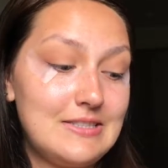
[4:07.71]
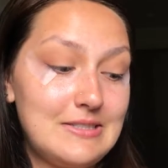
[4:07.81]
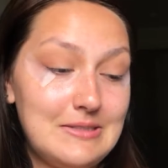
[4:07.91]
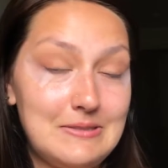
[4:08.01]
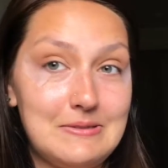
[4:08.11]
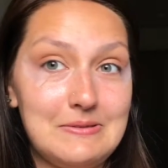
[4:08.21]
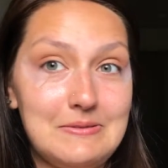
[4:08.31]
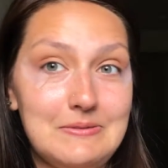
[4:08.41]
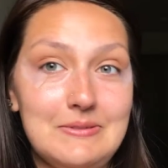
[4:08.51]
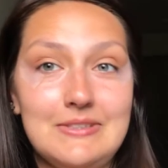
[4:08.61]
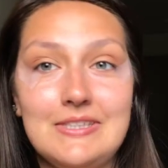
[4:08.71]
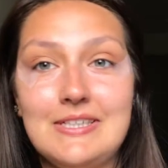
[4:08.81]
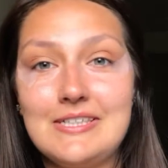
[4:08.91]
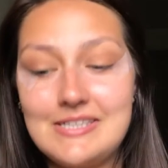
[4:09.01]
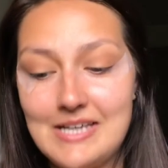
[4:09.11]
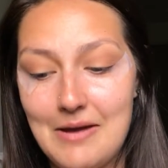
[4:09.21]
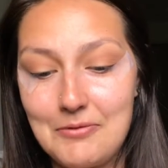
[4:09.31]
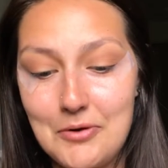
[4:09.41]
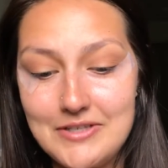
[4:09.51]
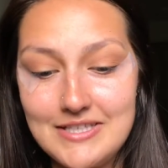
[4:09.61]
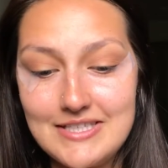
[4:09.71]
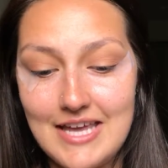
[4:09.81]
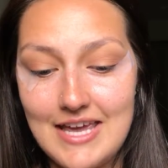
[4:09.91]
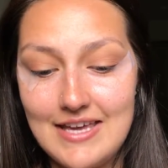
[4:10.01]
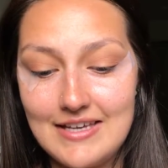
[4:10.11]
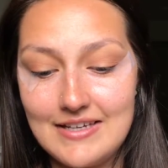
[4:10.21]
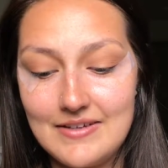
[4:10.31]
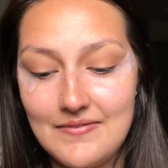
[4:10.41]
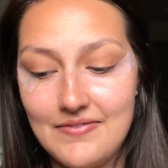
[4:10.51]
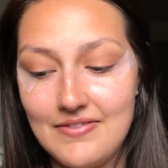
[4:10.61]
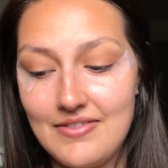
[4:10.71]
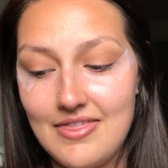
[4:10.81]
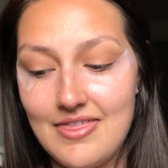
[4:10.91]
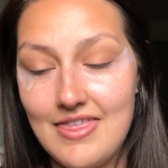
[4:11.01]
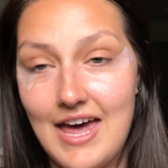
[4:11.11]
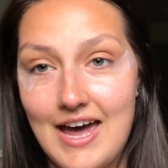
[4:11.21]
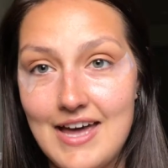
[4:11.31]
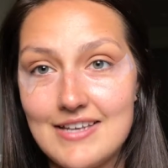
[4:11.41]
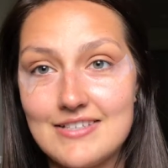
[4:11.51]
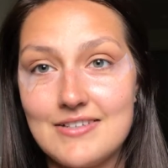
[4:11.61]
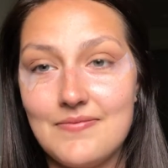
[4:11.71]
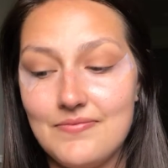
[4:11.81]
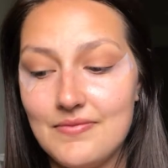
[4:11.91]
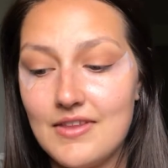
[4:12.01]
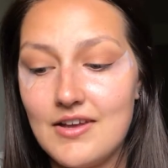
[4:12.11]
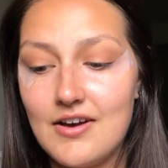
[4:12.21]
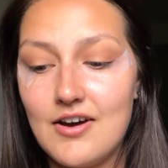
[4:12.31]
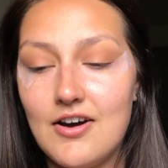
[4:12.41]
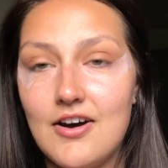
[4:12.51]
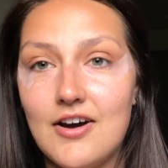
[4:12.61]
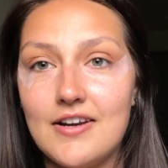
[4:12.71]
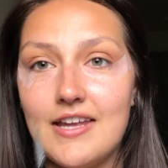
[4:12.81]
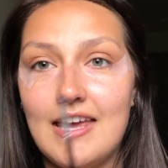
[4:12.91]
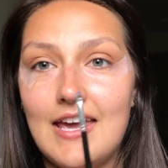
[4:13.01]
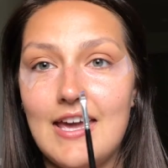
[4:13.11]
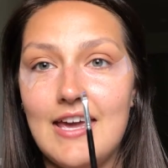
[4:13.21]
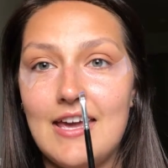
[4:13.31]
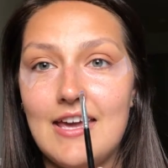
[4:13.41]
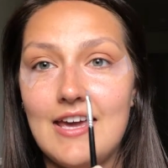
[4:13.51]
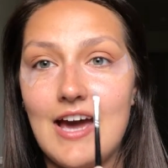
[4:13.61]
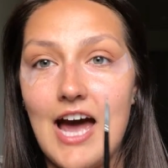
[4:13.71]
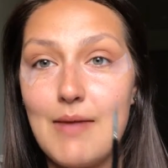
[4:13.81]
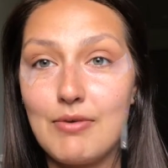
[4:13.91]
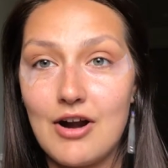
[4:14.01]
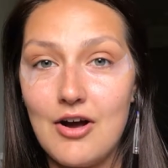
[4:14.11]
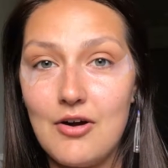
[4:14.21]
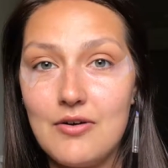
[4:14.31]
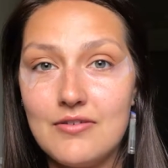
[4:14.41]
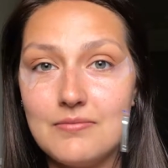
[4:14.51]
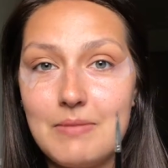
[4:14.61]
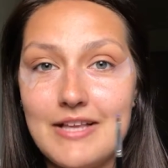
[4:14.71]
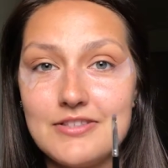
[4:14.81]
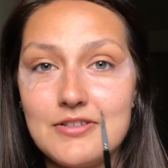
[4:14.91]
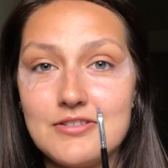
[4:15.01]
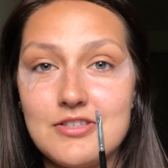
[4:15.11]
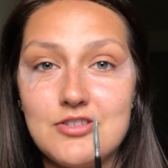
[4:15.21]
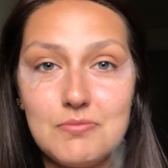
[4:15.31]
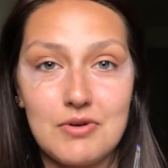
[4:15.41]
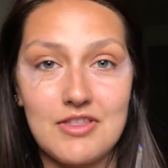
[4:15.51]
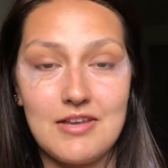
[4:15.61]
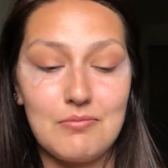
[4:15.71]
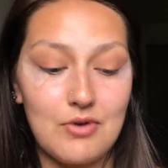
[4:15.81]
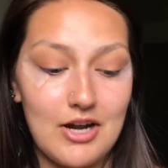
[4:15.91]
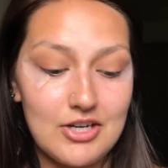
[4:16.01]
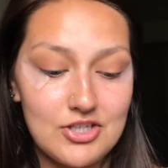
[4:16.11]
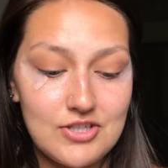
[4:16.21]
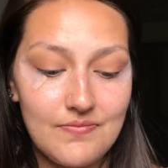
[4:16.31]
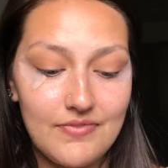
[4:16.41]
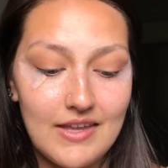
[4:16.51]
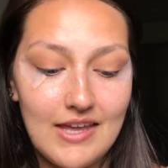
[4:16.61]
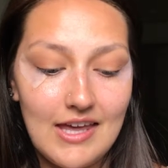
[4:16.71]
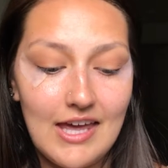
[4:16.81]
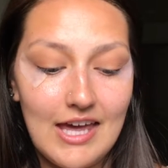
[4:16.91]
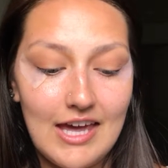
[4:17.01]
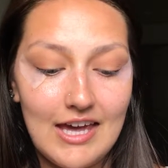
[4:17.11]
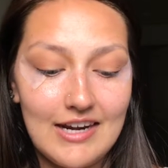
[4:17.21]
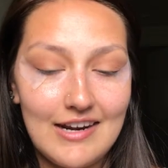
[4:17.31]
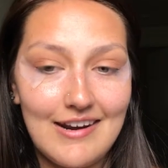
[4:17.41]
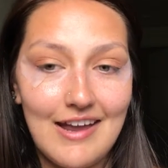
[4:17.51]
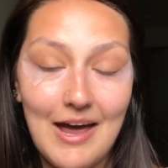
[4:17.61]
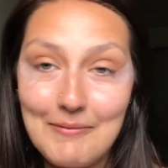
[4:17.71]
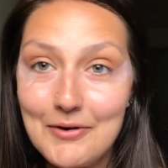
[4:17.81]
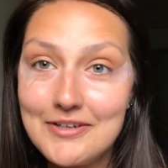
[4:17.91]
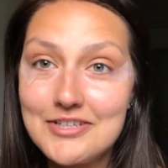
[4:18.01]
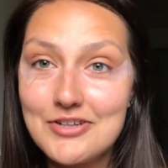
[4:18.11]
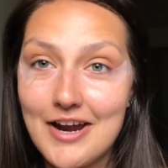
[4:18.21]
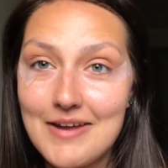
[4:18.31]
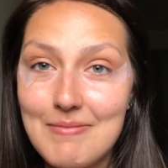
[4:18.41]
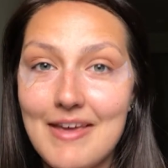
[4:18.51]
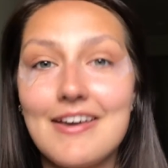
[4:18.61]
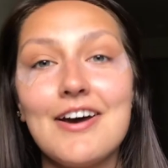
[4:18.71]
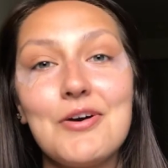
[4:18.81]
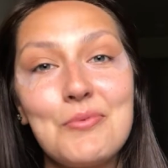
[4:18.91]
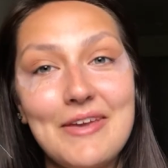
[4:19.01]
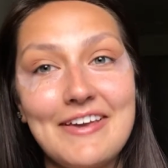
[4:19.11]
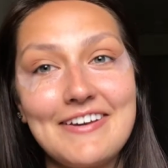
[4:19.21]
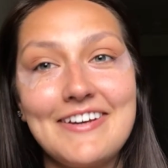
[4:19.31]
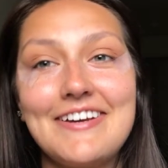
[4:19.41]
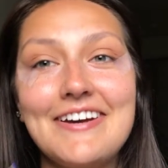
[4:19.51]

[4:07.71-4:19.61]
So I'm going to take that on a eyebrow pencil. It's a super thin brush, and I'm going to try and make a wing